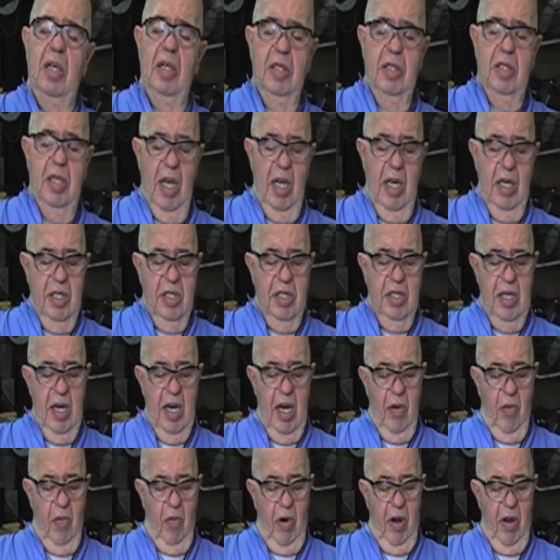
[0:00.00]
10
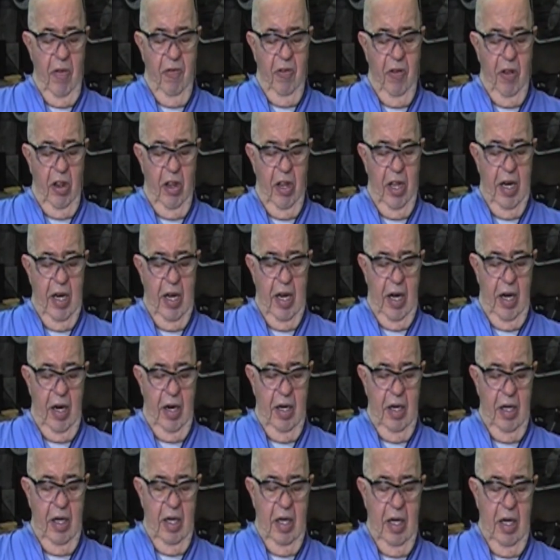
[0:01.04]
cent refill in there,
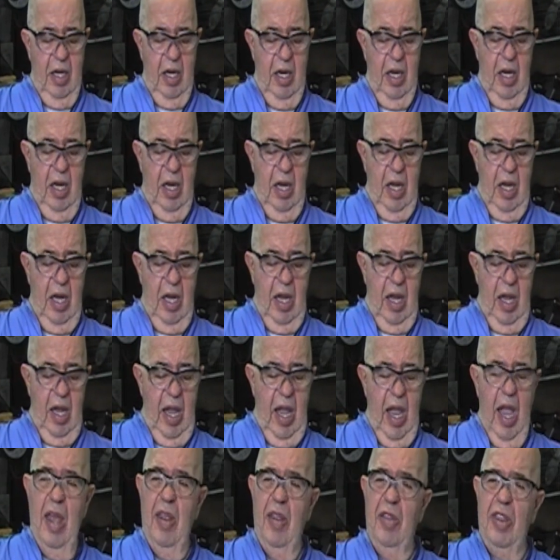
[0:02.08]

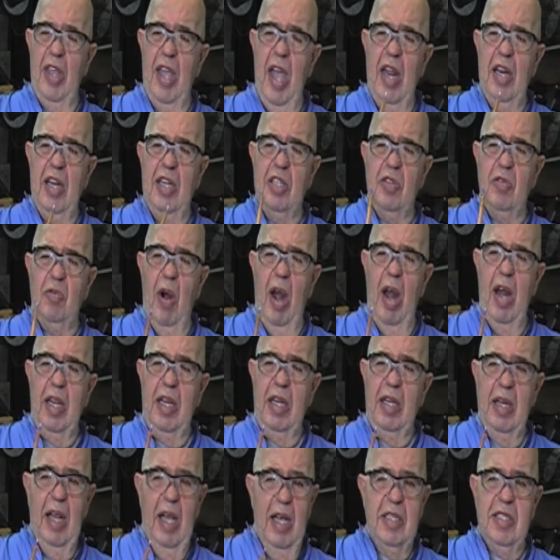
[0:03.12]
and that is
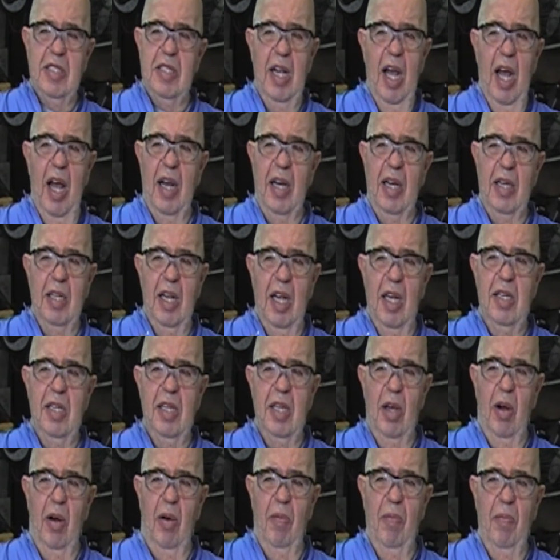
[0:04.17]
ready. That's done, done
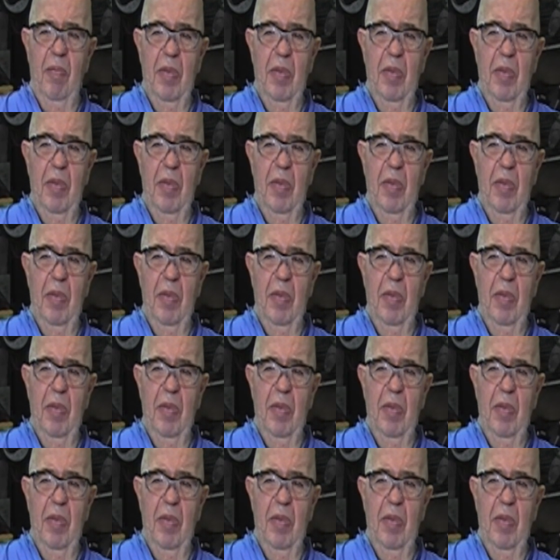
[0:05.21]
deal.